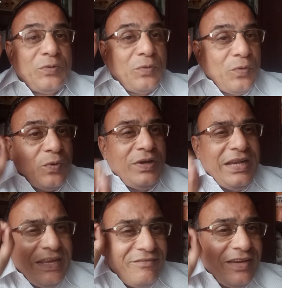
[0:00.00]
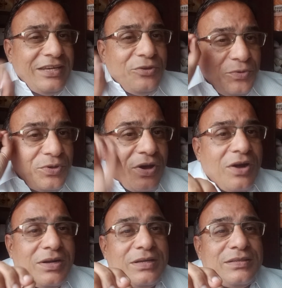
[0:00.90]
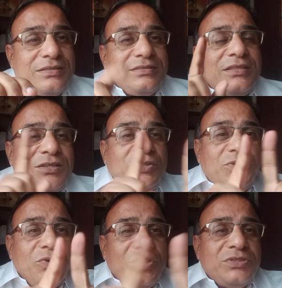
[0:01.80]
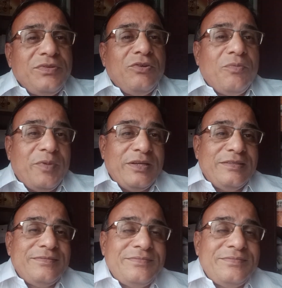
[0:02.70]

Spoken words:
Only when you knock, the doors will open.